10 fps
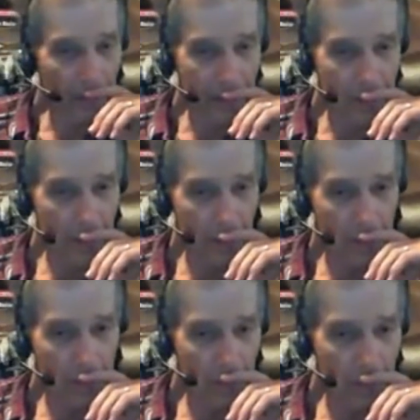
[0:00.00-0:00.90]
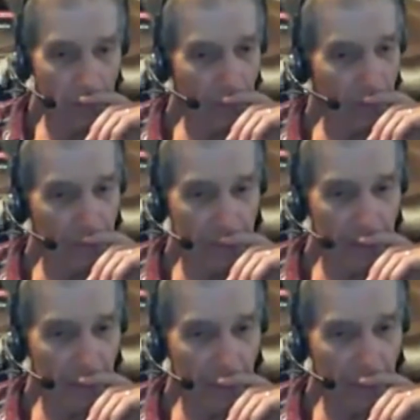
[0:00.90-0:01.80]
I don't know, people
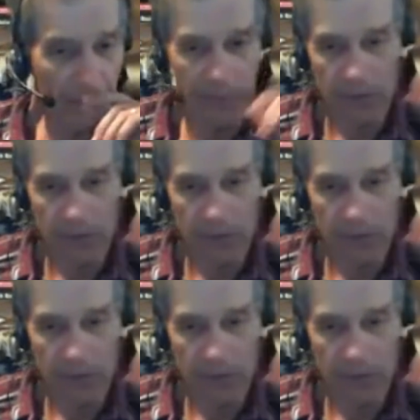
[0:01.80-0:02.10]
say they put